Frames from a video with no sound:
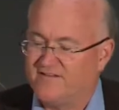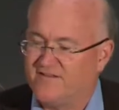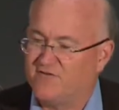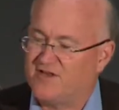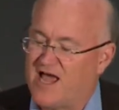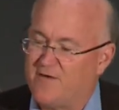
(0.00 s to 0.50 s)

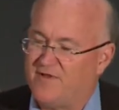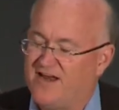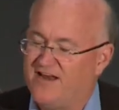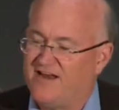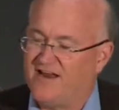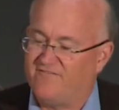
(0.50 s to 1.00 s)
They're
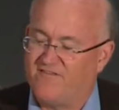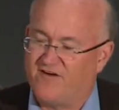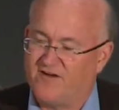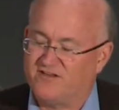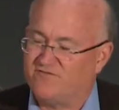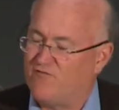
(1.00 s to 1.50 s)
dominant in
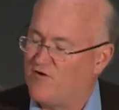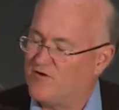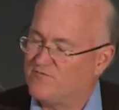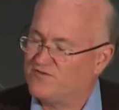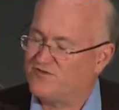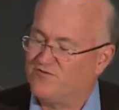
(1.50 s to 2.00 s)
various
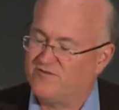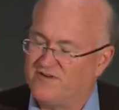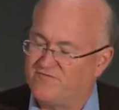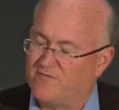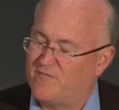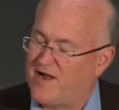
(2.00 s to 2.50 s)
forms through
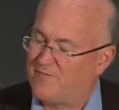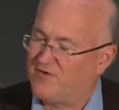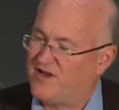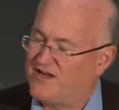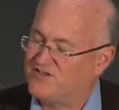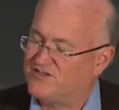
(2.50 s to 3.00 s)
different
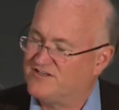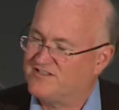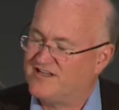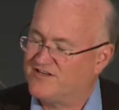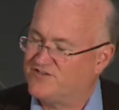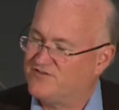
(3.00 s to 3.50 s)
populations.
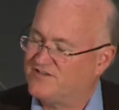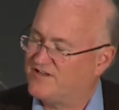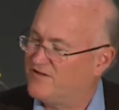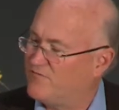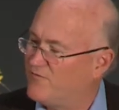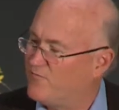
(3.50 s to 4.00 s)
The issues
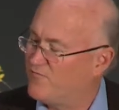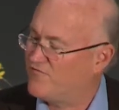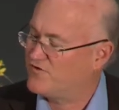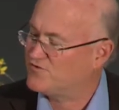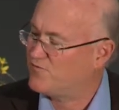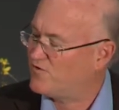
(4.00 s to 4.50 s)
in the
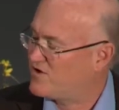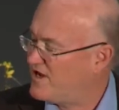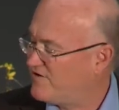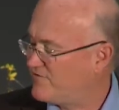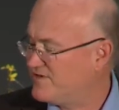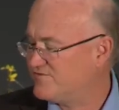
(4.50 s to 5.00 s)
first world
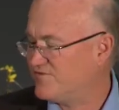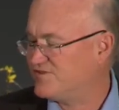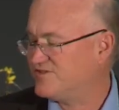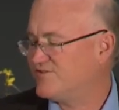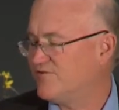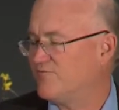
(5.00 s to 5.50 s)
countries
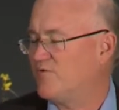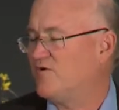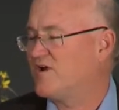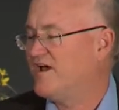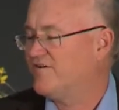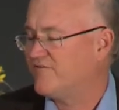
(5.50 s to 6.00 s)
versus third
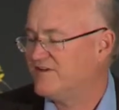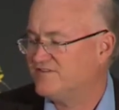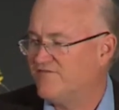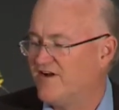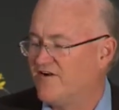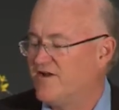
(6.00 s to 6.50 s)
world countries
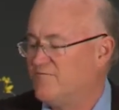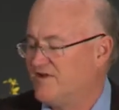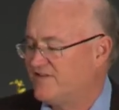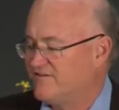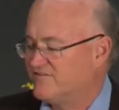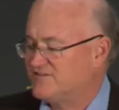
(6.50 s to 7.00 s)
vary,
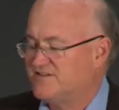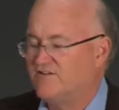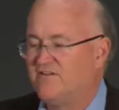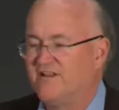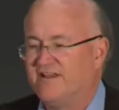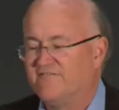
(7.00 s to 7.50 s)
but there's
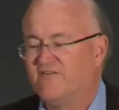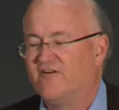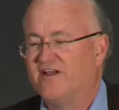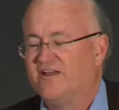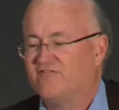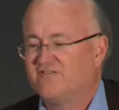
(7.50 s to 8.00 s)
still
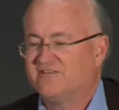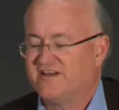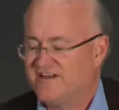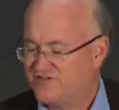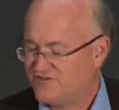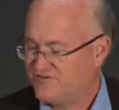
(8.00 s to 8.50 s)
very
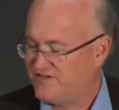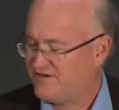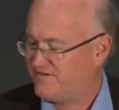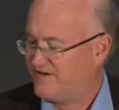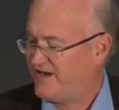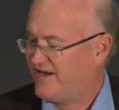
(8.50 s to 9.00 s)
interesting issues
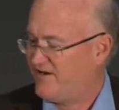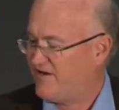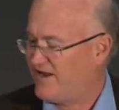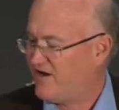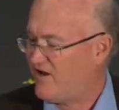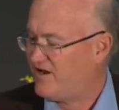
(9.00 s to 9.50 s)
in, in,
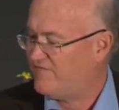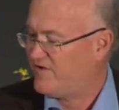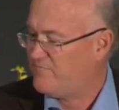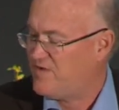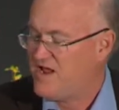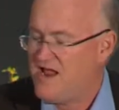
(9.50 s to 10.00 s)
in all of
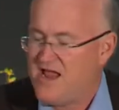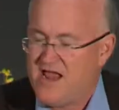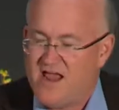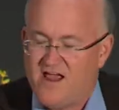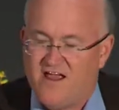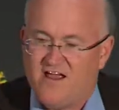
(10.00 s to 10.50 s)
them.
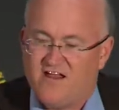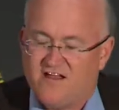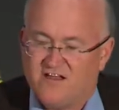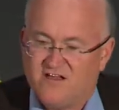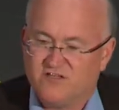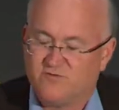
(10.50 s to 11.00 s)

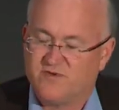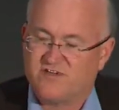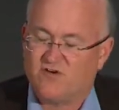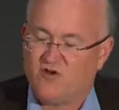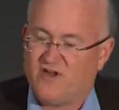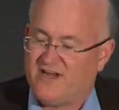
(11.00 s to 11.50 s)
So we
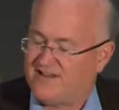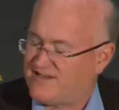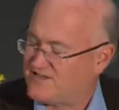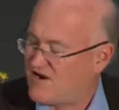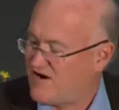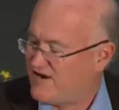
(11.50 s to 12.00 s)
start looking at
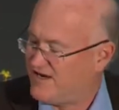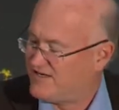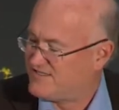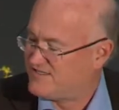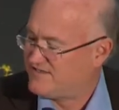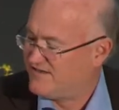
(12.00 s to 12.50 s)
the
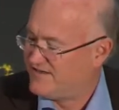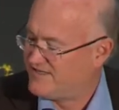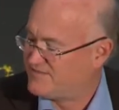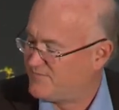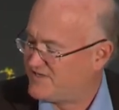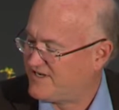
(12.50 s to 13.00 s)
targets. And
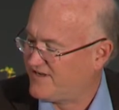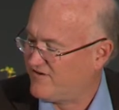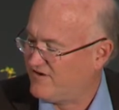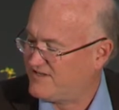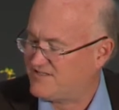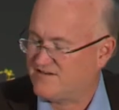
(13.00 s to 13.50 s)
this
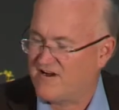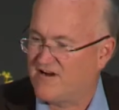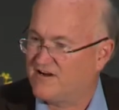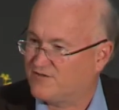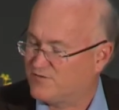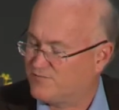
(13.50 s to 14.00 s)
particular list of
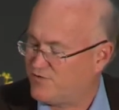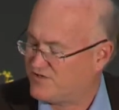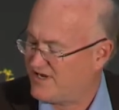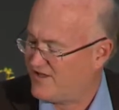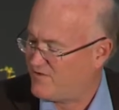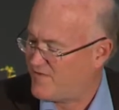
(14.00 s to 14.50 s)
targets was put
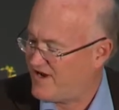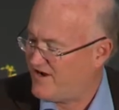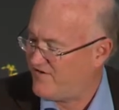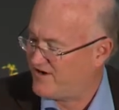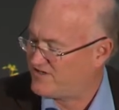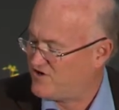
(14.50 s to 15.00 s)
together by
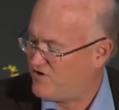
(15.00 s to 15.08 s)
Eric